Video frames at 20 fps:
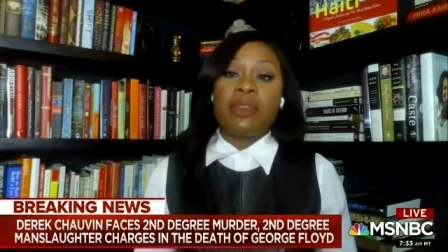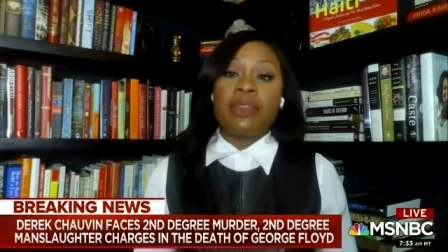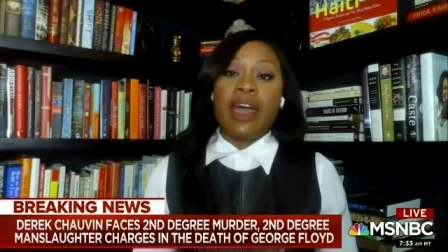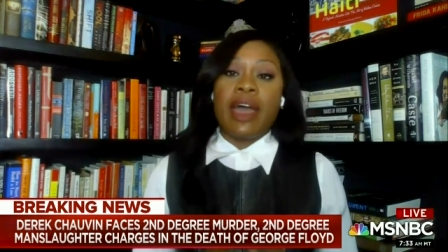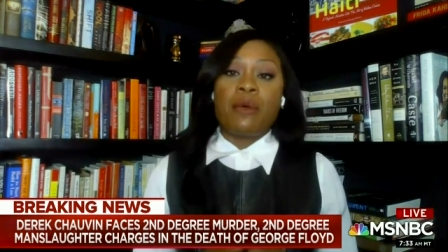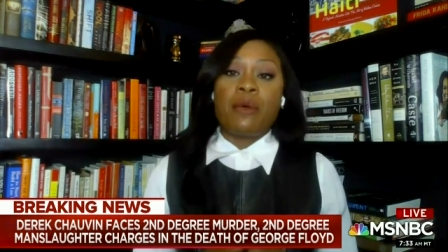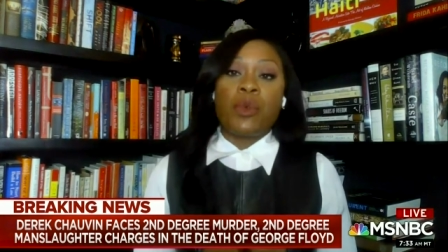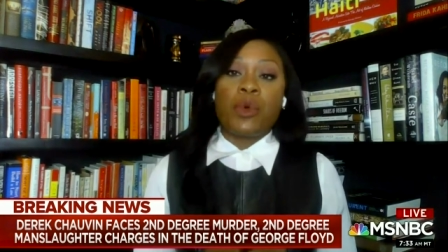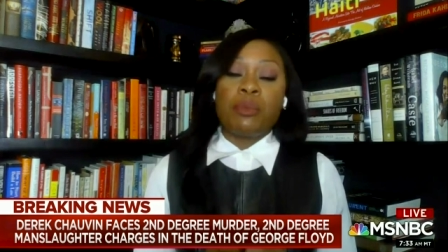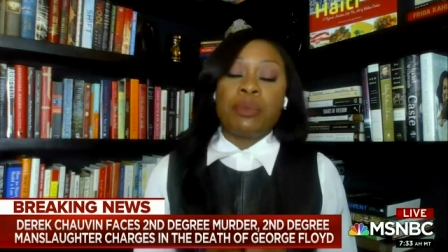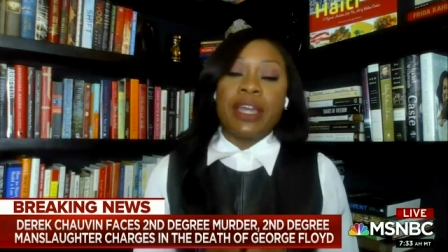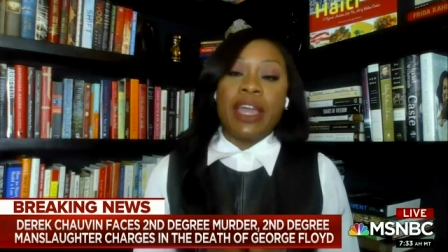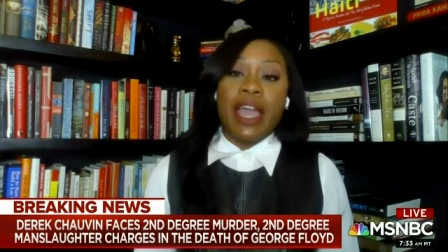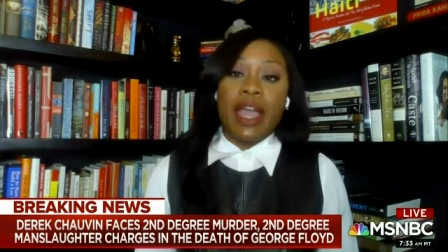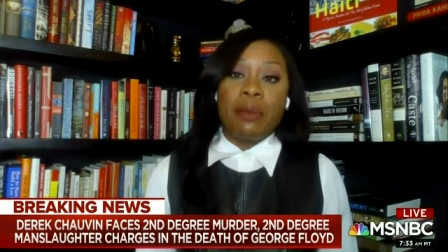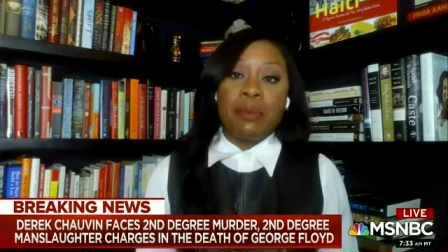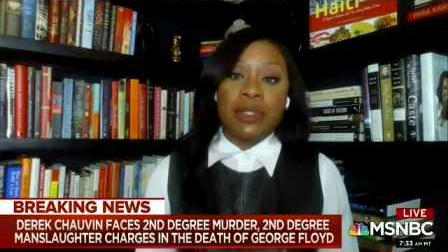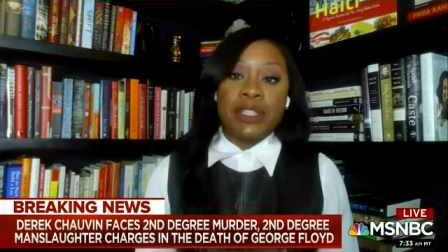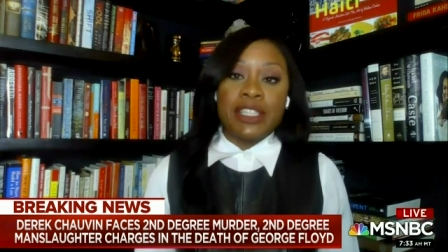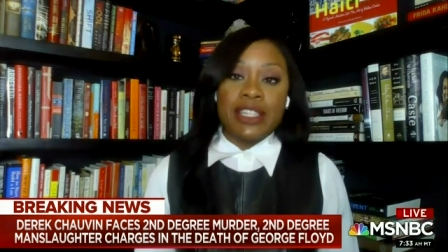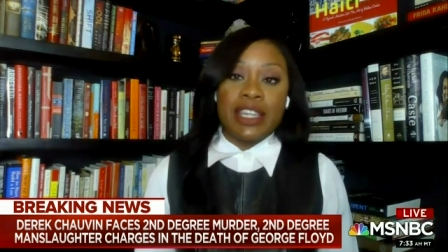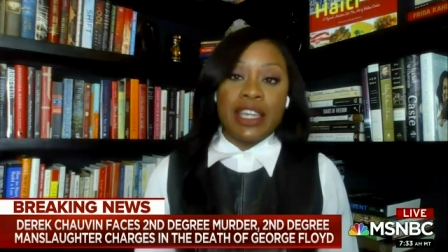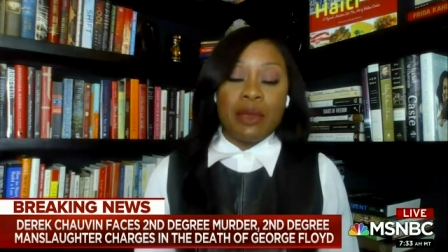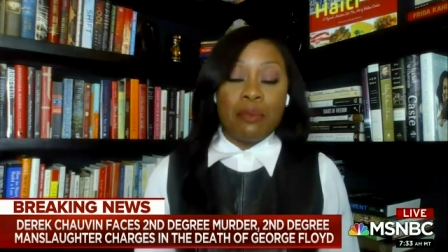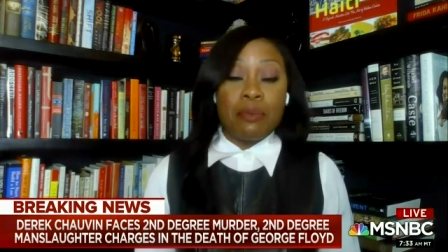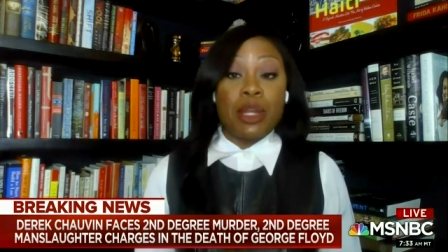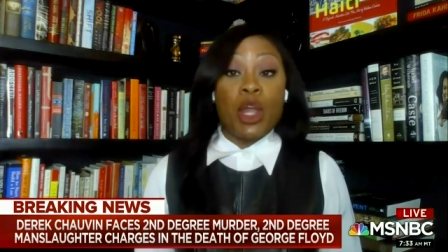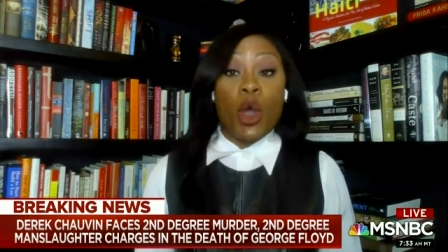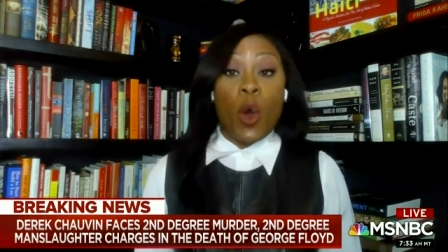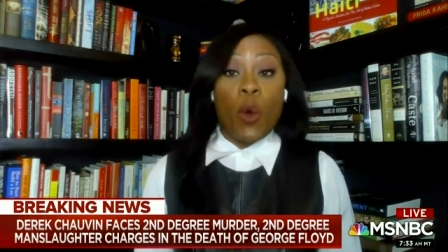that will be able to
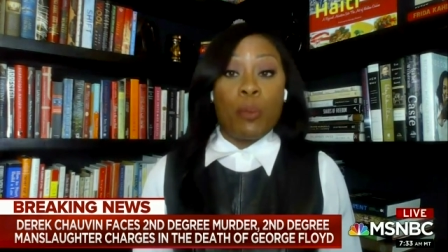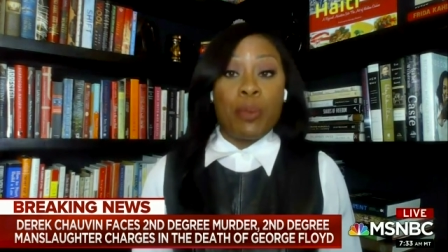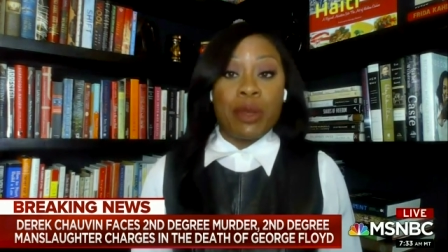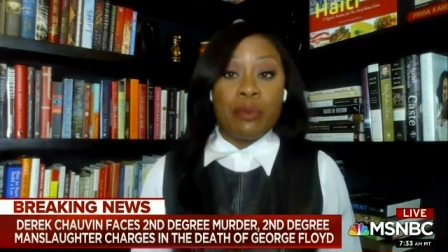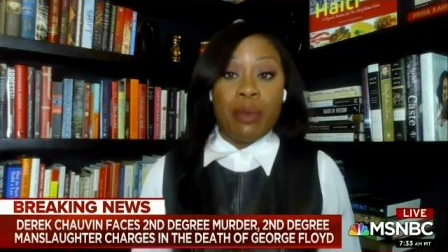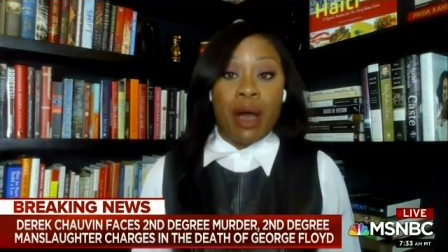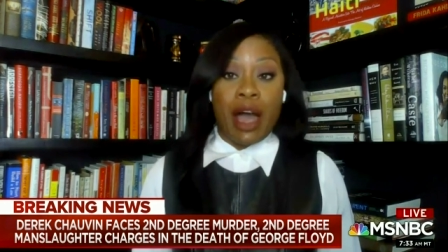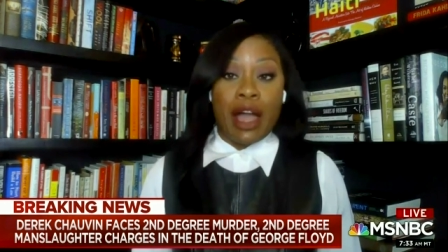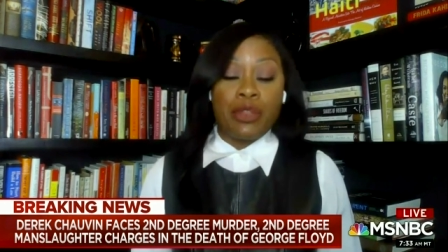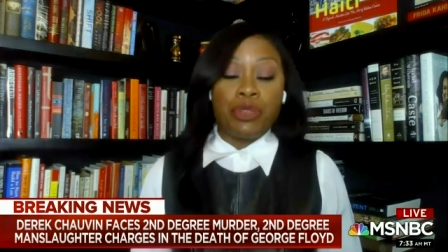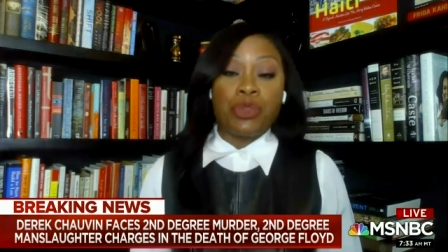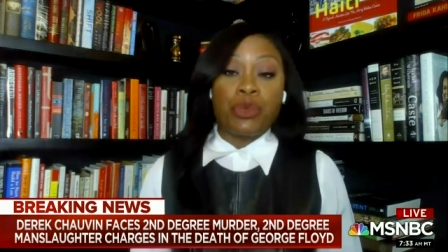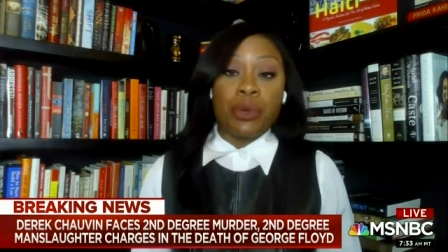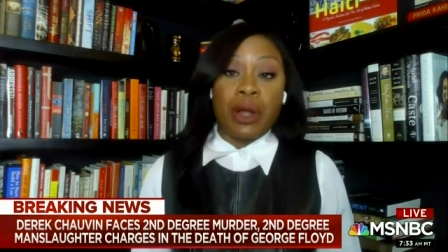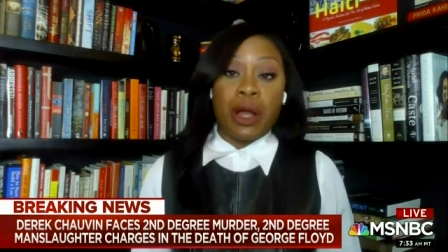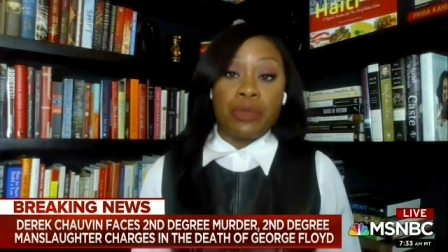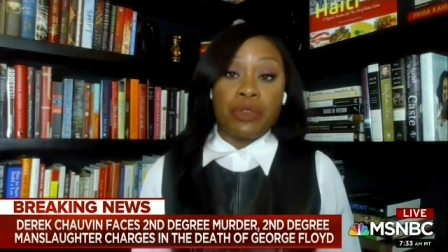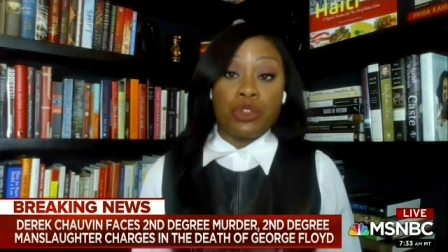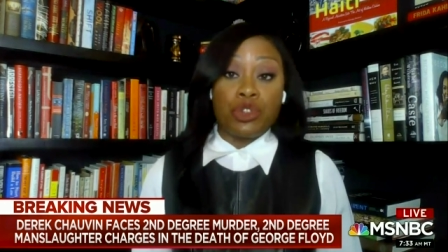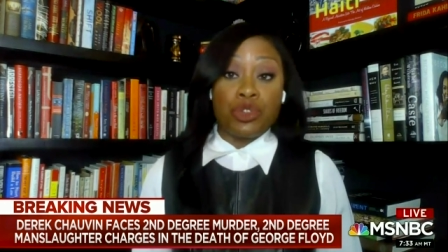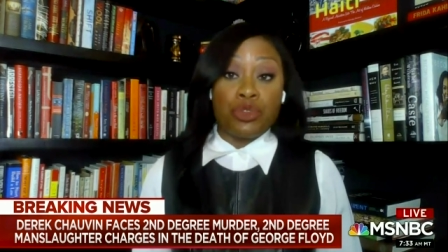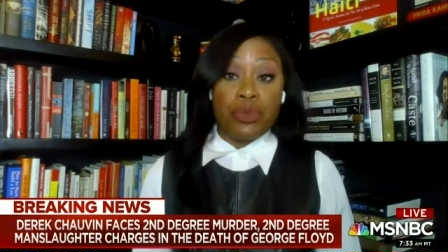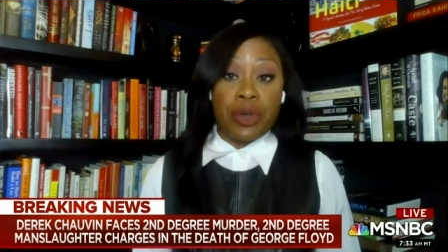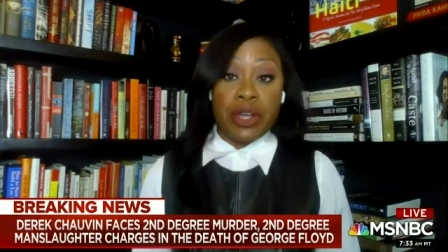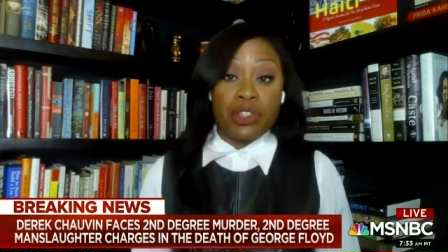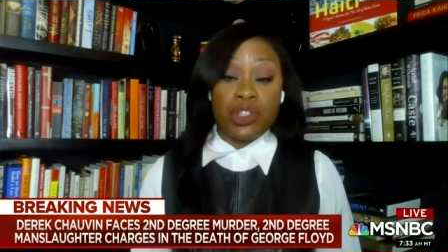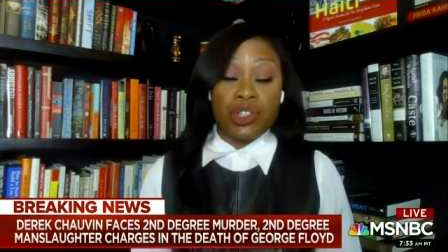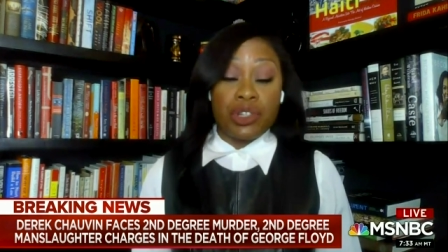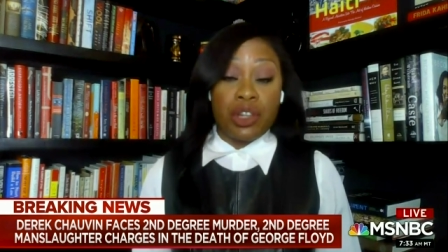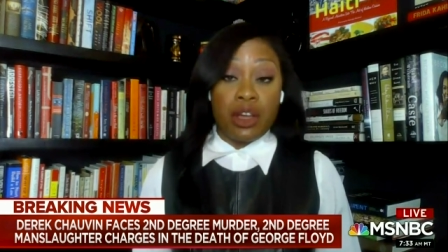keep an open mind throughout the
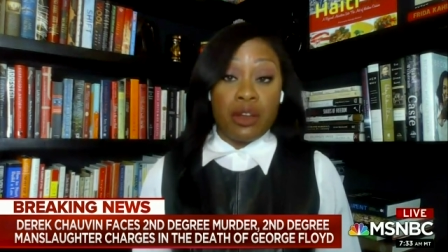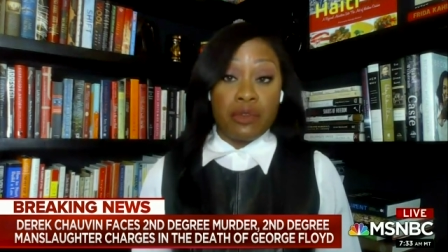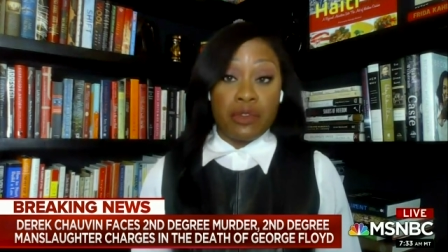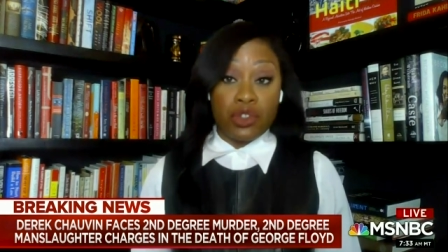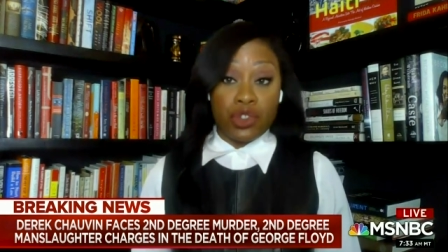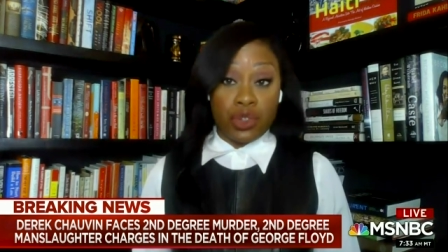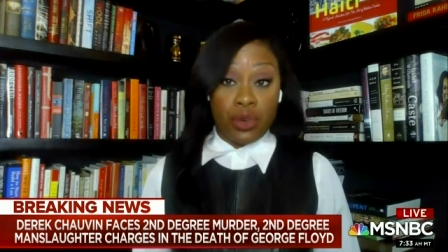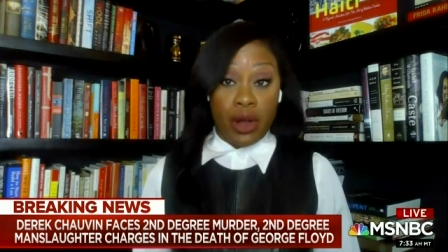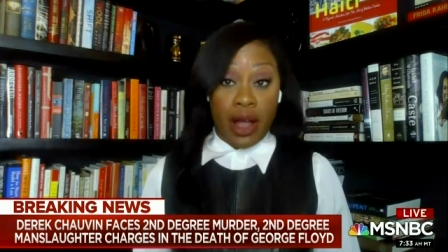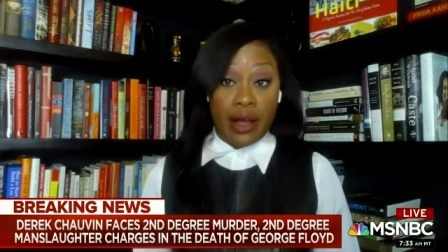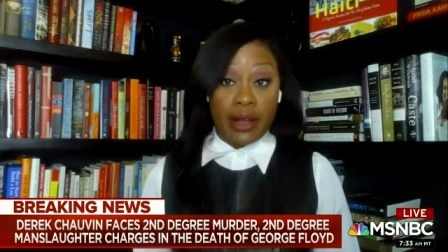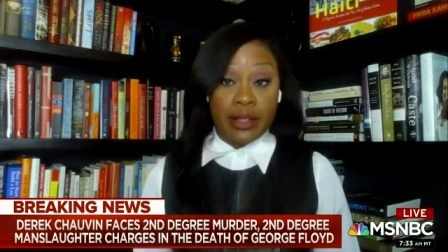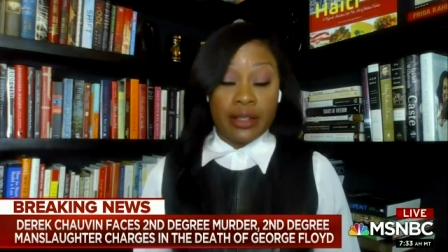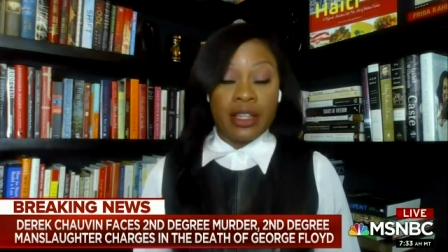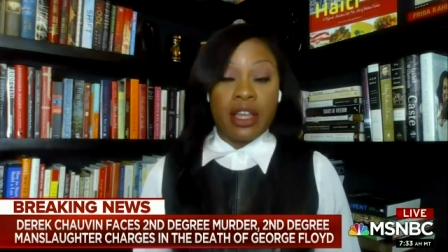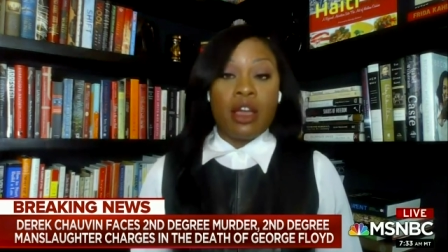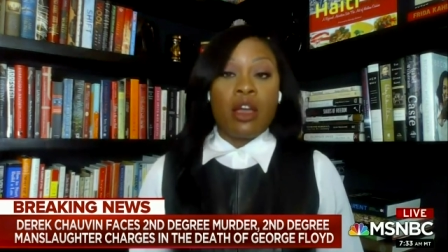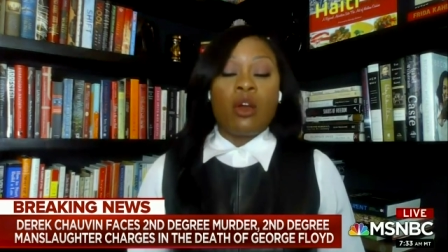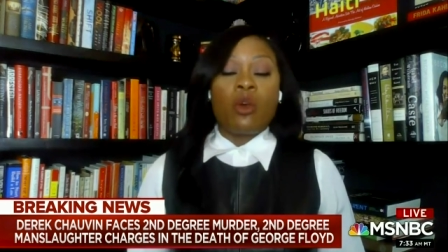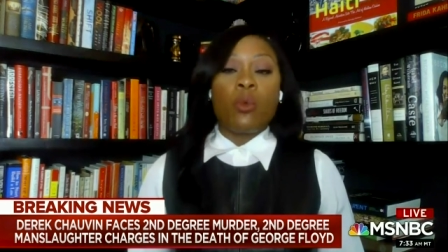duration of the trial.